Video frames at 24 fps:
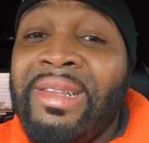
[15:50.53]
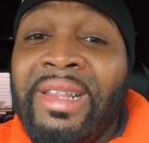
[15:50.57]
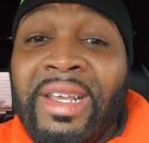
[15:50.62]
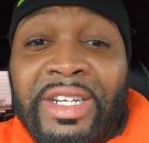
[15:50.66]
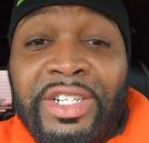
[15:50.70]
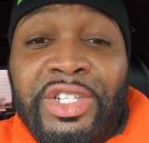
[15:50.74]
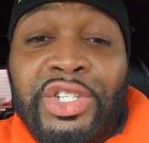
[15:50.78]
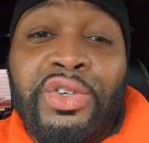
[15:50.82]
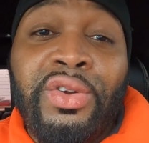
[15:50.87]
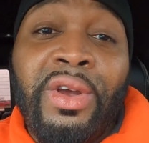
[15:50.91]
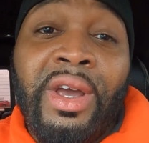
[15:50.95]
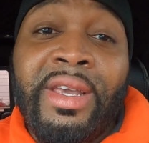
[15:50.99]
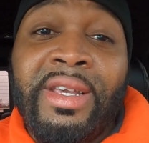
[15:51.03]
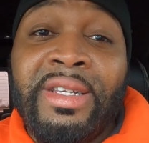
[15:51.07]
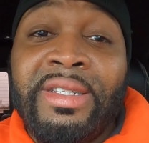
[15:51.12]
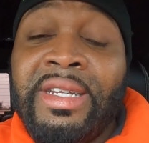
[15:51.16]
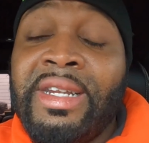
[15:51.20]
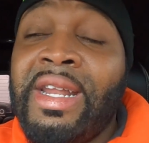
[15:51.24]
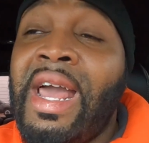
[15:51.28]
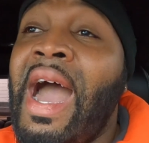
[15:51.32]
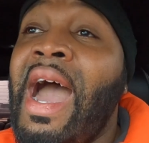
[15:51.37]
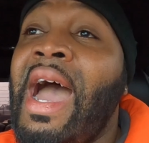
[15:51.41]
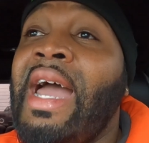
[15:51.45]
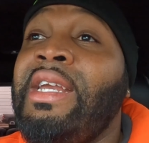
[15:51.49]
this truck is
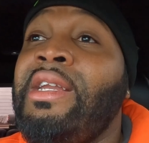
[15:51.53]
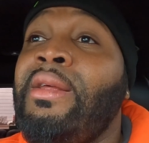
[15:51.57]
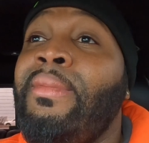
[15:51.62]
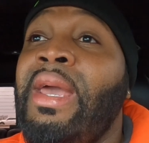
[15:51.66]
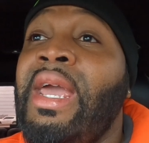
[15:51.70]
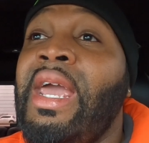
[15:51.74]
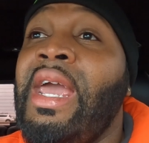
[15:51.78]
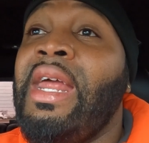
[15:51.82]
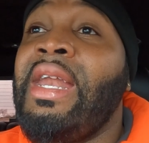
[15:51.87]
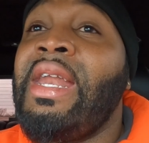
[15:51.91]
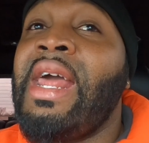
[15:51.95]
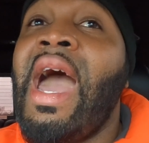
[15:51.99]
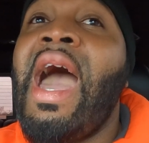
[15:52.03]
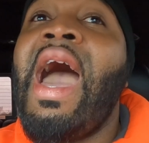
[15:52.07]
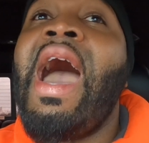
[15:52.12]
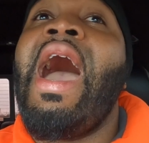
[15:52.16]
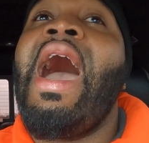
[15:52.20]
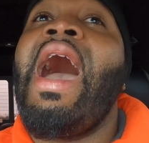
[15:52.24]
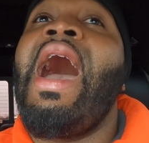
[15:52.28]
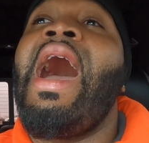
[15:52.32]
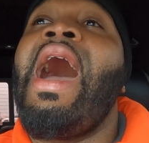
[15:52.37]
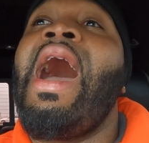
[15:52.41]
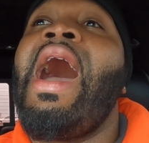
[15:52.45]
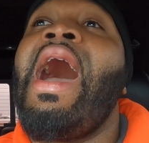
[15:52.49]
in high demand,
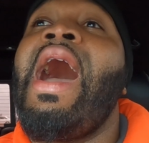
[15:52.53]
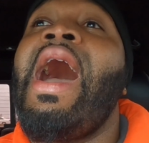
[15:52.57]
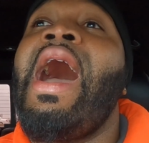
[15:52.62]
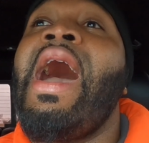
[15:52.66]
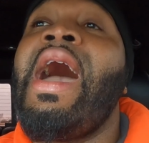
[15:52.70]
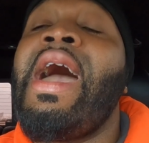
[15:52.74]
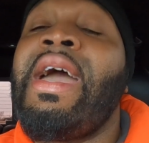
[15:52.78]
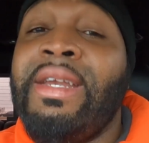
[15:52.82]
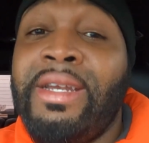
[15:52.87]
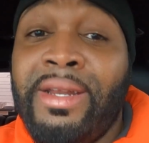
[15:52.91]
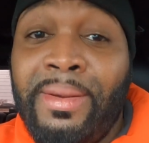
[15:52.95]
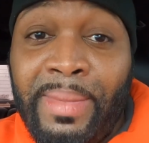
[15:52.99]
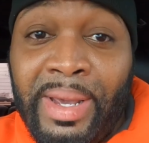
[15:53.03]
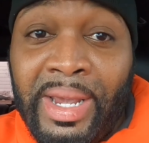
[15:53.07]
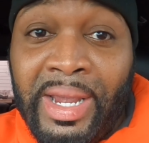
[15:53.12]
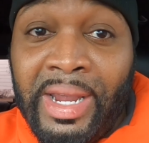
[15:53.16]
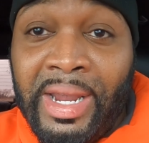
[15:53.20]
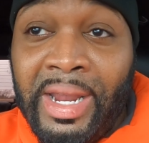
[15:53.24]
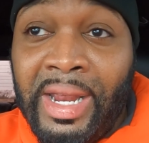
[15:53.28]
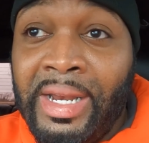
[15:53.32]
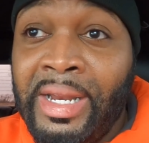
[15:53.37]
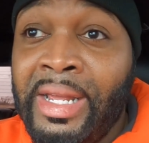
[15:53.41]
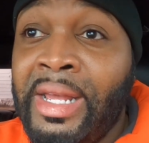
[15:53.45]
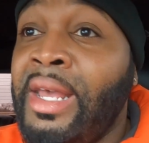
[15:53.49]
high
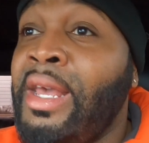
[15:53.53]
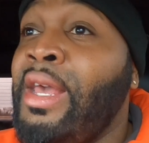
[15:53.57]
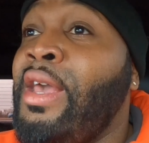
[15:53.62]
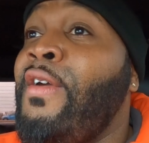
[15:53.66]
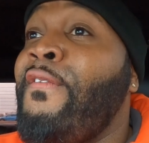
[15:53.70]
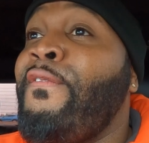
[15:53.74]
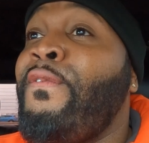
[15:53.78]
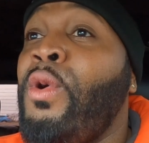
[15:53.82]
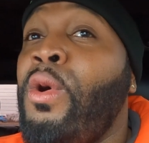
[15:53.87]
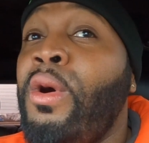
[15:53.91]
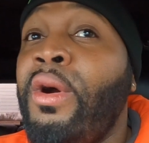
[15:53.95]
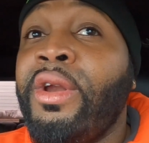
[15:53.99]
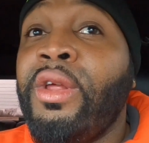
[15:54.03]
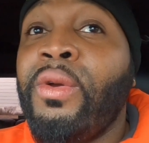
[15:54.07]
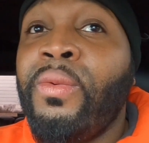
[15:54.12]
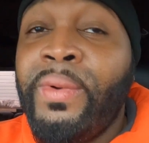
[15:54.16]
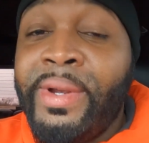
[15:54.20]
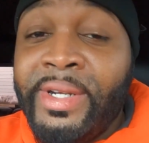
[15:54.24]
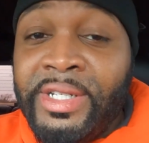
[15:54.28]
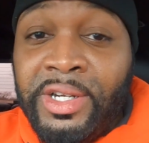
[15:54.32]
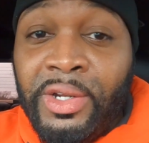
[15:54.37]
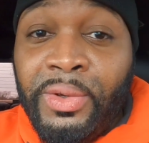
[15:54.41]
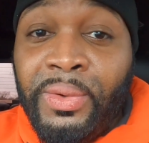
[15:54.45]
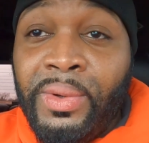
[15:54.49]
demand. Ford
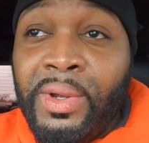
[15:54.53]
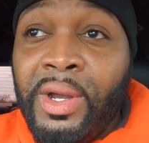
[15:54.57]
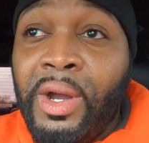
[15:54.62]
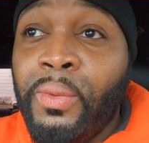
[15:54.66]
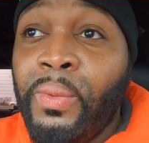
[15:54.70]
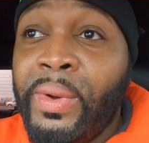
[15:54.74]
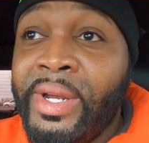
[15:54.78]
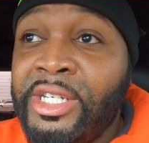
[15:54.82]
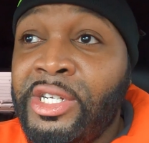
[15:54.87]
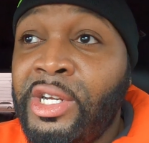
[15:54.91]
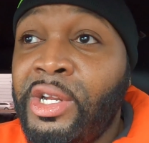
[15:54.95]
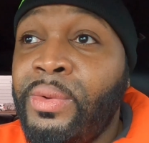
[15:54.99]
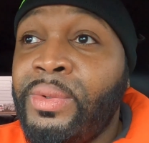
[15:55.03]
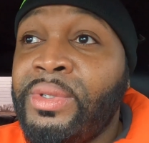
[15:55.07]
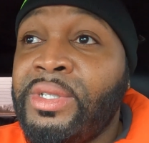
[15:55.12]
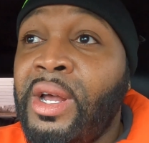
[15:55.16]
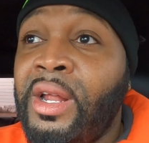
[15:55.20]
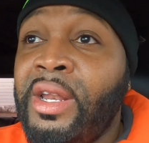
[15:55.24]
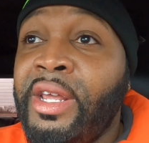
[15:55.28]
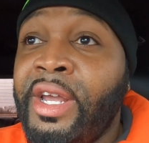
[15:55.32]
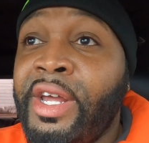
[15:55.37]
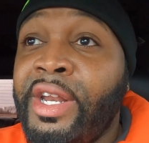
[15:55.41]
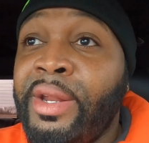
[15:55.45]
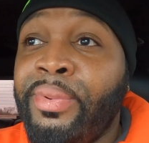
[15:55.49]
originally was
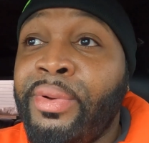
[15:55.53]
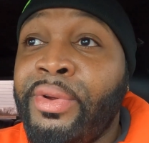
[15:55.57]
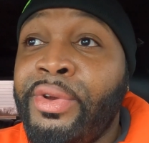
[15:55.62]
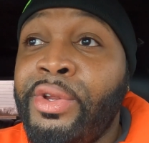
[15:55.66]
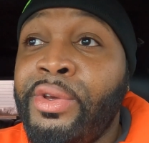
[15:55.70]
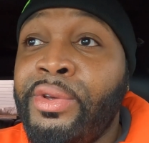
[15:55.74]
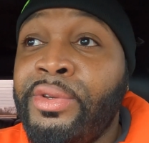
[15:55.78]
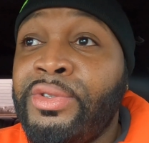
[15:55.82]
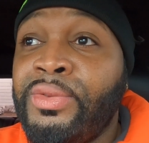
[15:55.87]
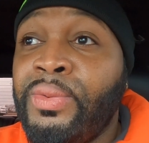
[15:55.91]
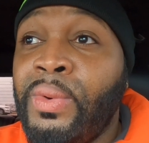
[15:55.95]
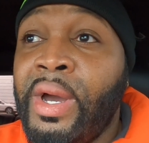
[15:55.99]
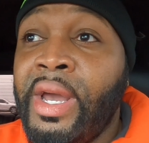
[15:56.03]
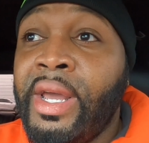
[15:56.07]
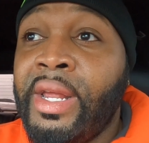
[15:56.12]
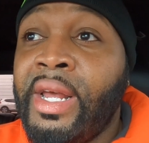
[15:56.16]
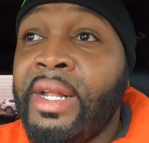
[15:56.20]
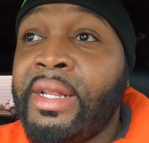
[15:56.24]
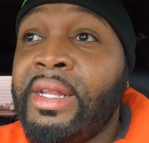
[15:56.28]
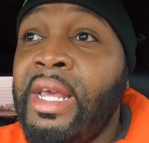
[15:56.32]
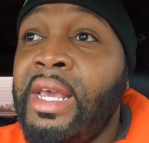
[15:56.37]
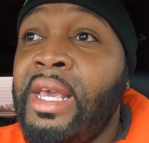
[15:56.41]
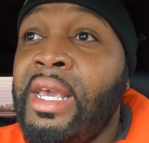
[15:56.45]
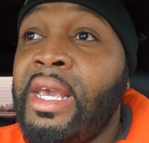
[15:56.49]
only gonna produce what?
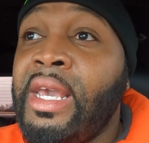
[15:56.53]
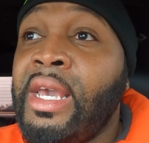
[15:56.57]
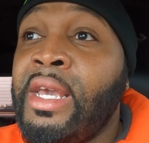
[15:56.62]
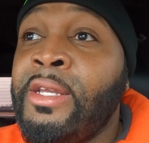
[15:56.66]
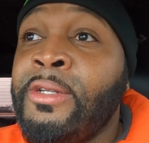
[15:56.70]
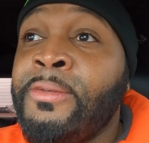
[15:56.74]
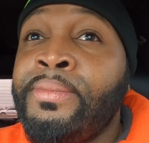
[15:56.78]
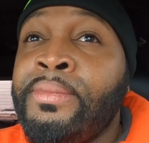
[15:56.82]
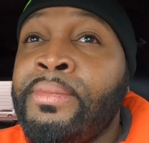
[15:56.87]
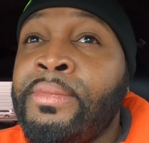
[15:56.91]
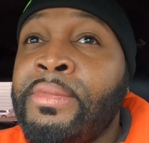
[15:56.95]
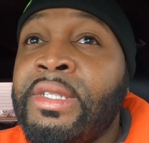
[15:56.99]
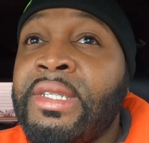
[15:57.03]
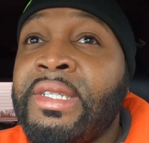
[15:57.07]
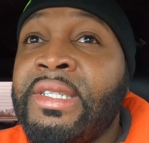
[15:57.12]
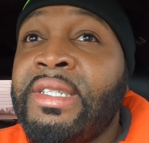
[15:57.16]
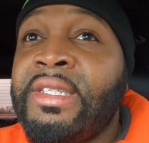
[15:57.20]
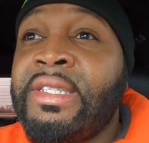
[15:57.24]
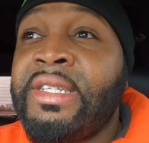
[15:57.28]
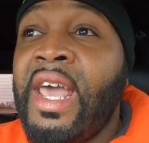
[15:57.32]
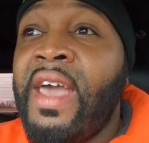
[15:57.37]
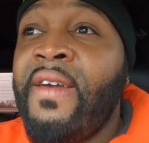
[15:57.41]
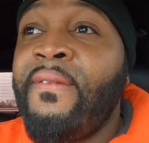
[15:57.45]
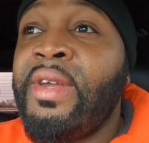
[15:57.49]
I think
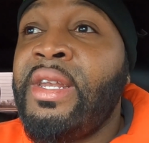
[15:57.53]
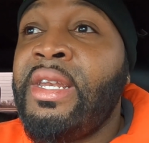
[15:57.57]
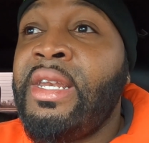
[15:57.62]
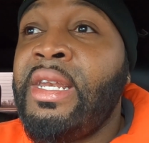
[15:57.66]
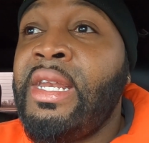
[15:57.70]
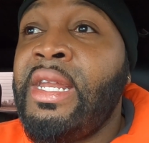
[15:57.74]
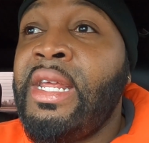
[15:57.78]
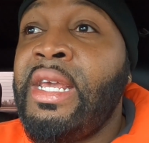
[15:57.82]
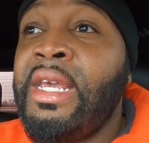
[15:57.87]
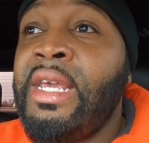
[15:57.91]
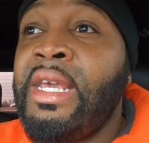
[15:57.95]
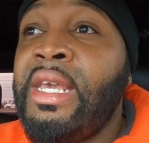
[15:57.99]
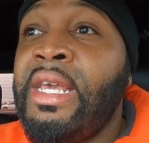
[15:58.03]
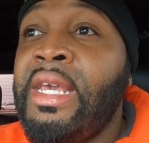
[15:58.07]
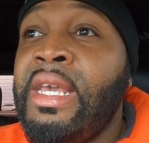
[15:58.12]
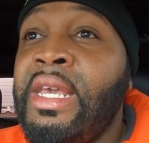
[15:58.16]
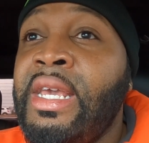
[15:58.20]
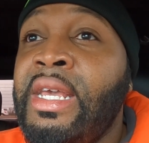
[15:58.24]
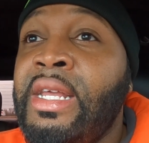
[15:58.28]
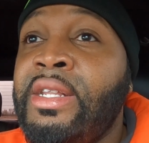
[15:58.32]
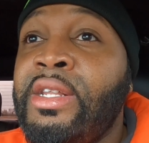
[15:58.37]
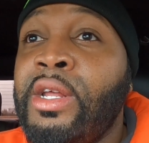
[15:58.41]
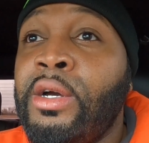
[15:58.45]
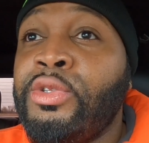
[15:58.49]

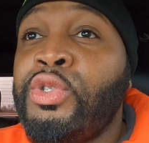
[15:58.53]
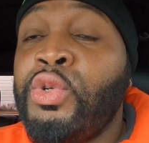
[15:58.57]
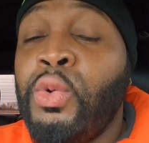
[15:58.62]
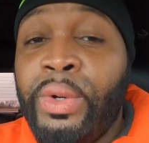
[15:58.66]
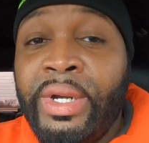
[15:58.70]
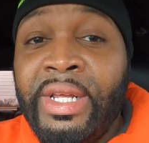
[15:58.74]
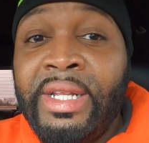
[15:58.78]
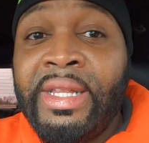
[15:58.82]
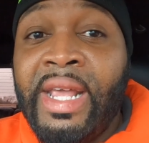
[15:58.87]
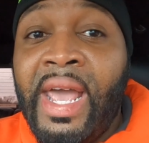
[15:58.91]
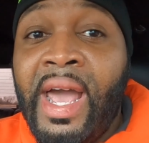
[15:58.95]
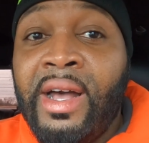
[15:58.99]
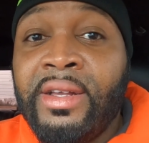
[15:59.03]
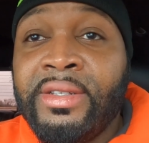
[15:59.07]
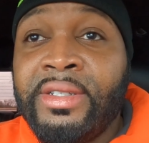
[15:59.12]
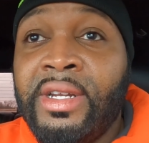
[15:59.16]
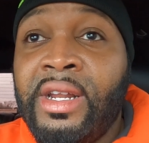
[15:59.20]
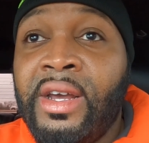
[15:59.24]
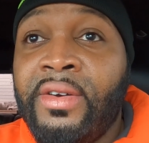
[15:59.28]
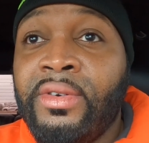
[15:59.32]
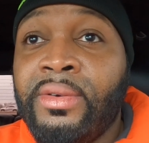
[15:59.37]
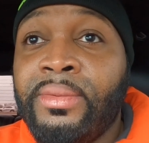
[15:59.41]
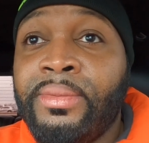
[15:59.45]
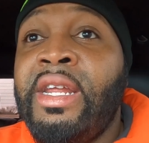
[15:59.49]
20,000
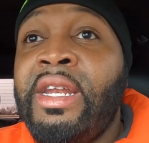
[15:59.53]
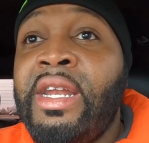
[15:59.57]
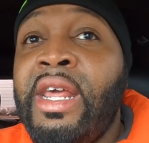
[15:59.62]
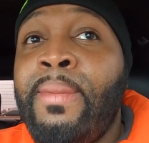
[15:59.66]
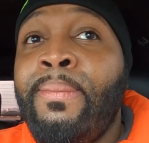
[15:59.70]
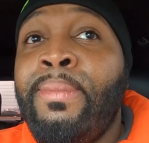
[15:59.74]
of them. Then they